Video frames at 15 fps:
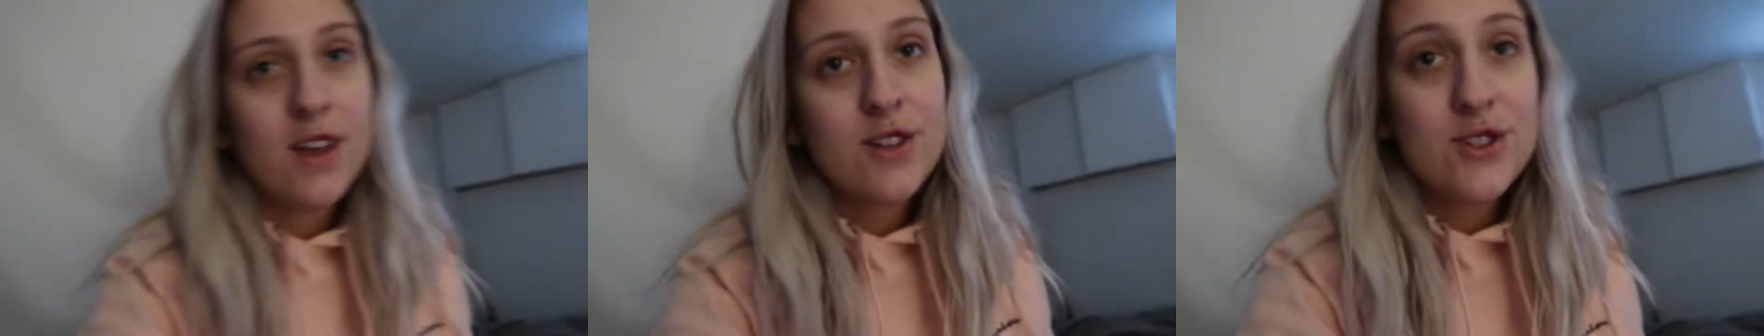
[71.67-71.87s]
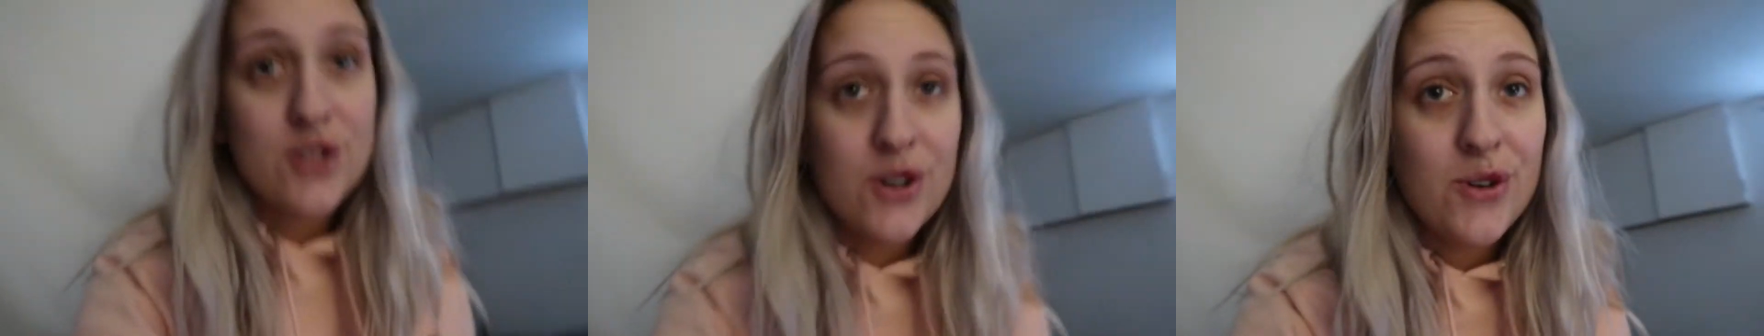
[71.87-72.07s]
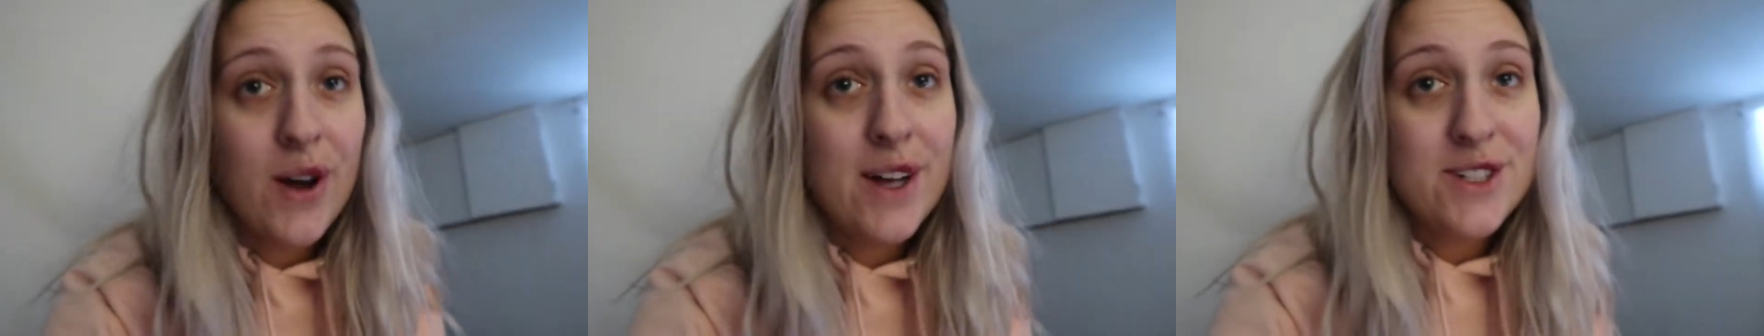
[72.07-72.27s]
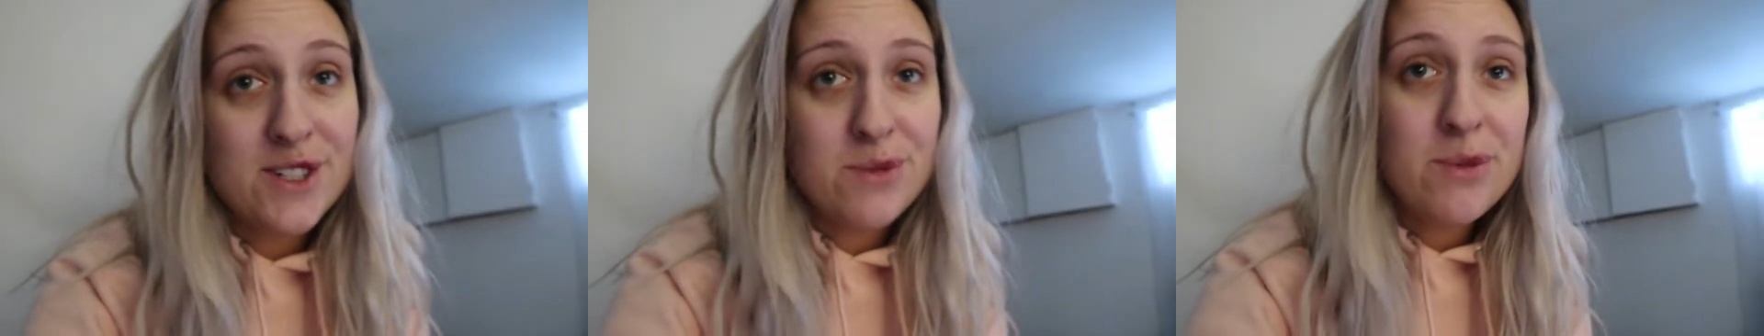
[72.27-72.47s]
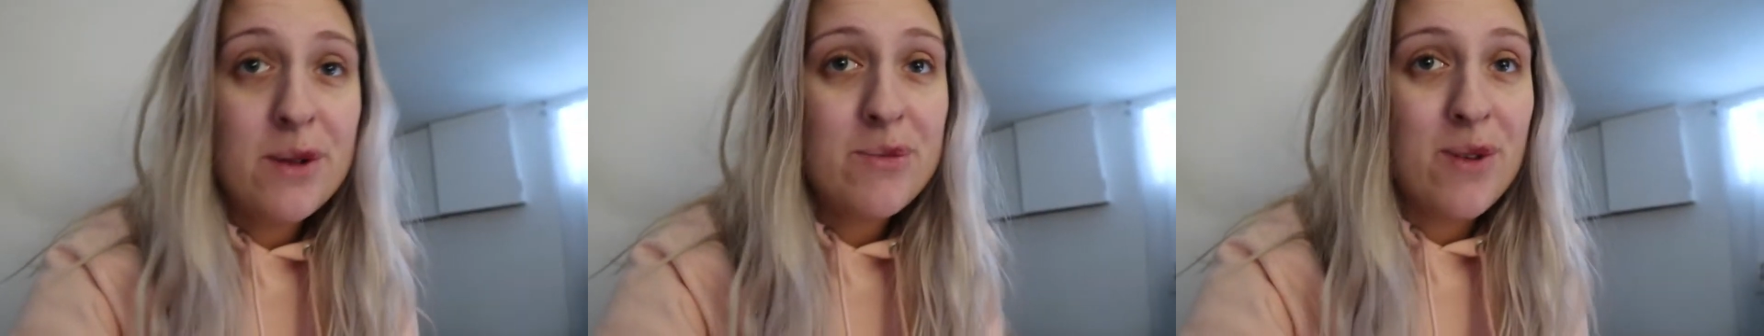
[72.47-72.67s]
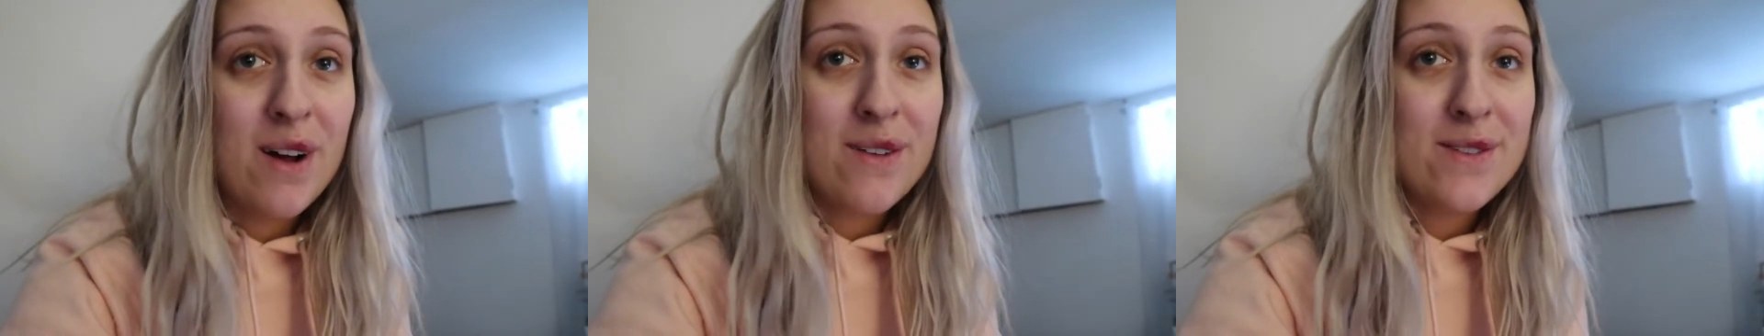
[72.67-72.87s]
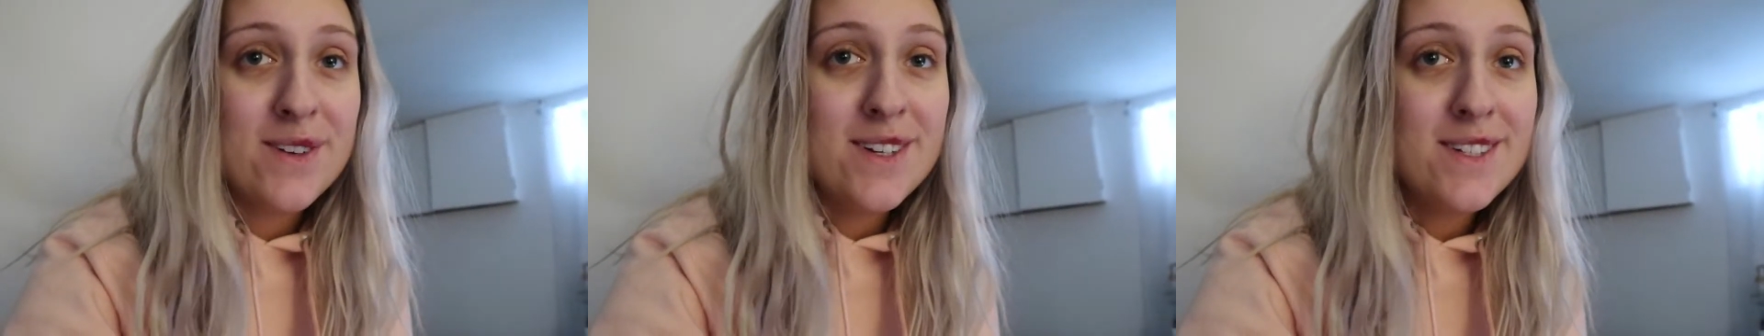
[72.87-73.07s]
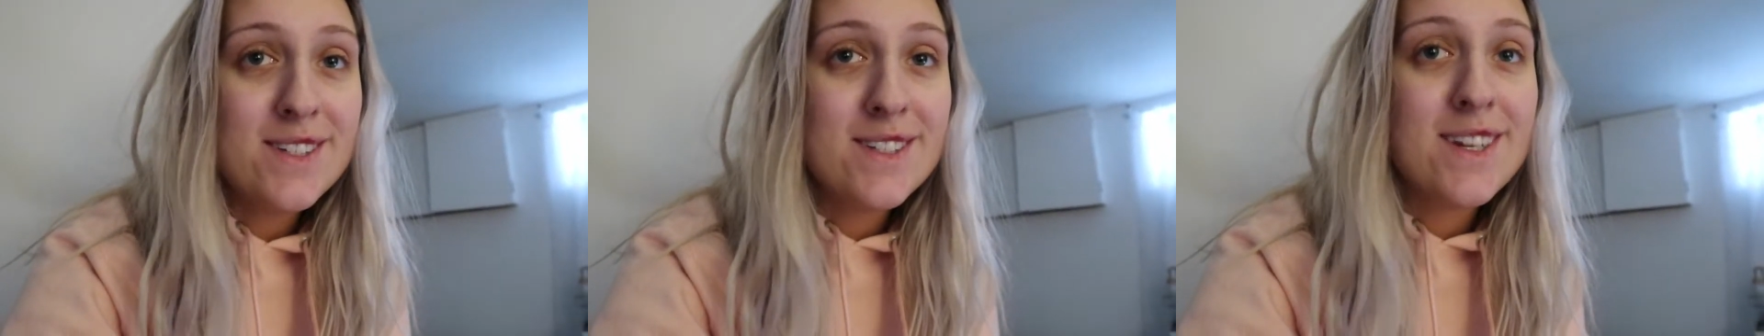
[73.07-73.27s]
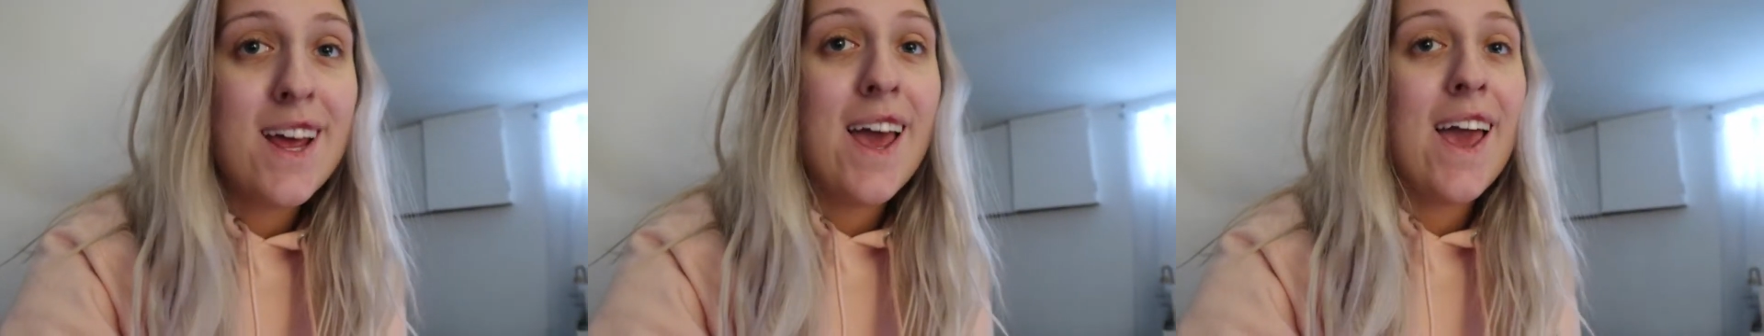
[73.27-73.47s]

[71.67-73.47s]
So I just made breakfast